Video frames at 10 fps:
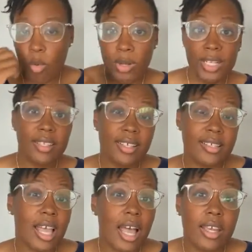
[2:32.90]
One of the
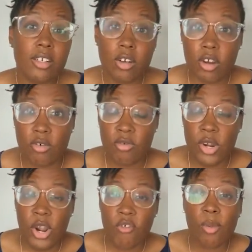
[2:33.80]
things I know
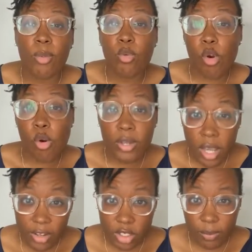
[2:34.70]
from
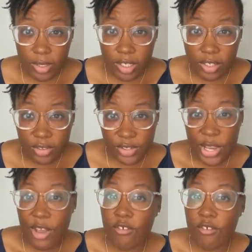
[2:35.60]
growing entrepreneurs,